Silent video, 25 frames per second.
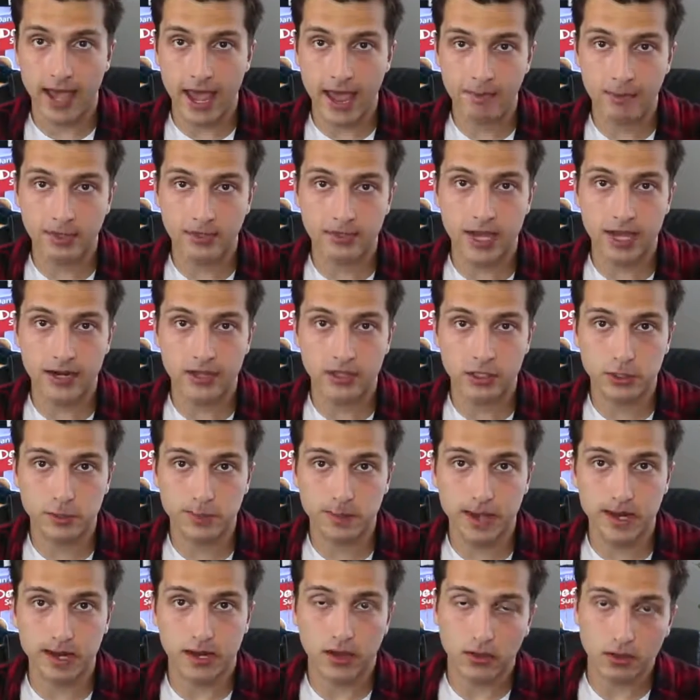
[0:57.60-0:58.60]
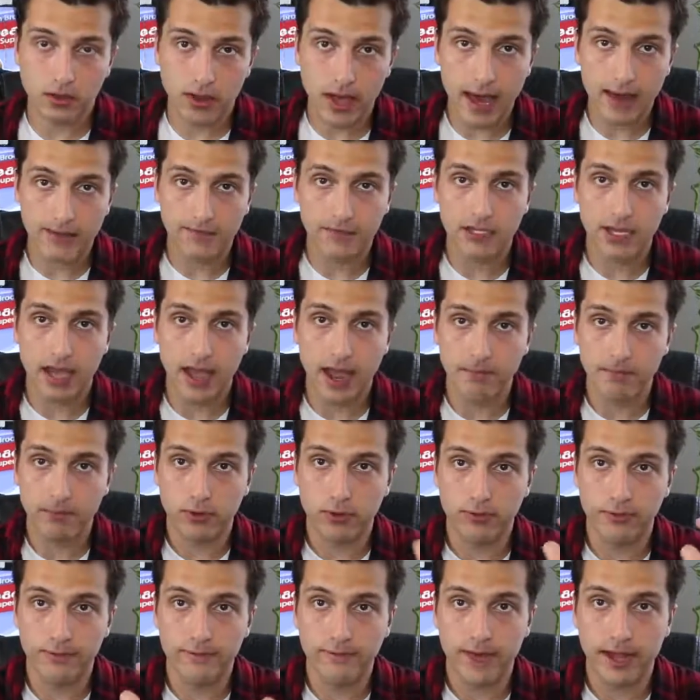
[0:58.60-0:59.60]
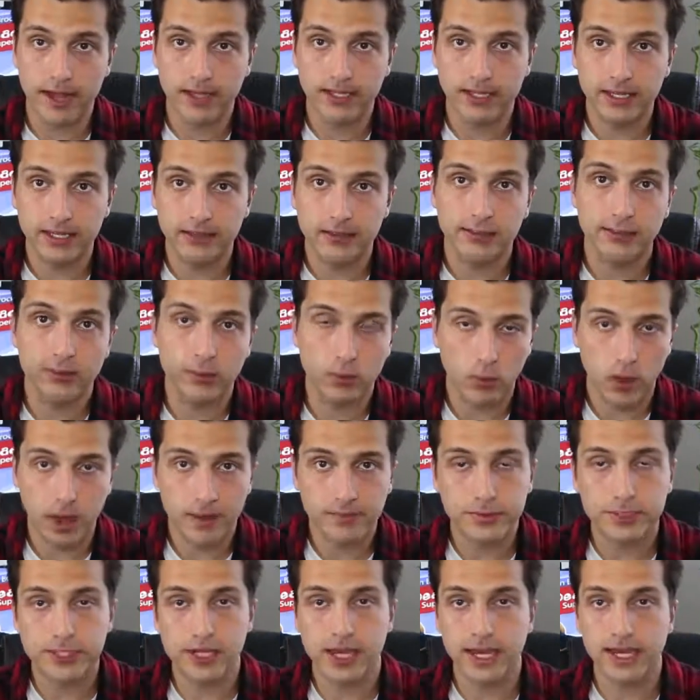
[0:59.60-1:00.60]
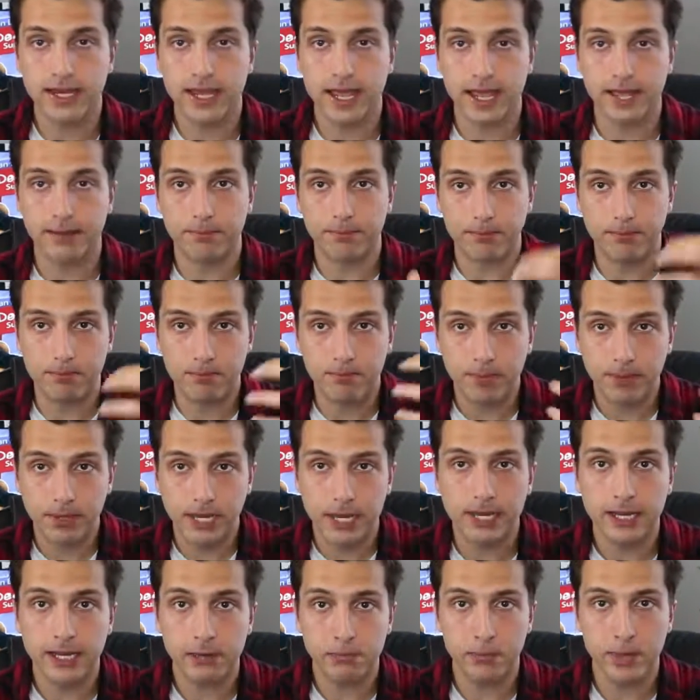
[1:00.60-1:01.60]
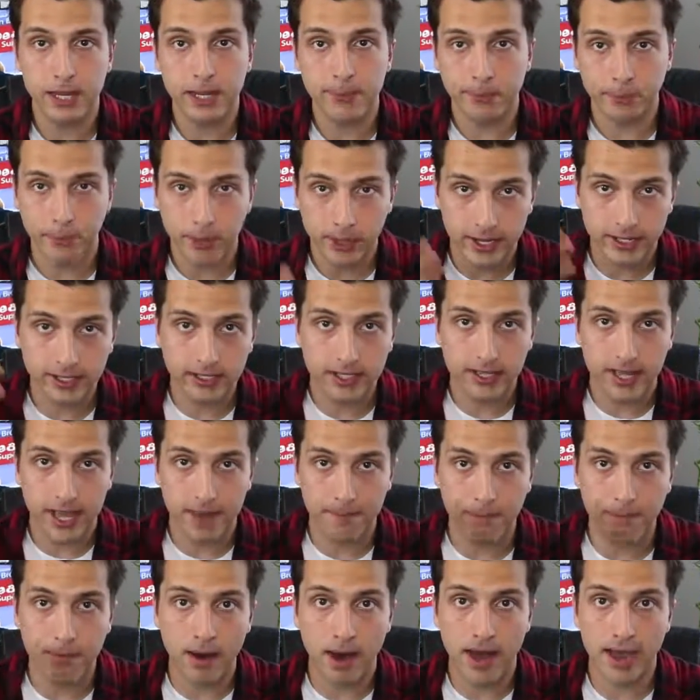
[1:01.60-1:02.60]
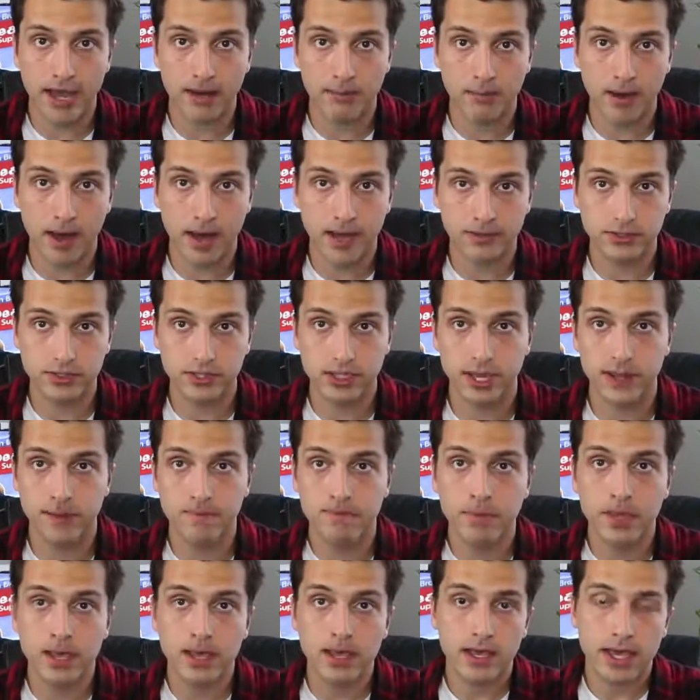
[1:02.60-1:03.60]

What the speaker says: Amazon has spent a lot of time perfecting their website and getting people into that buying mindset.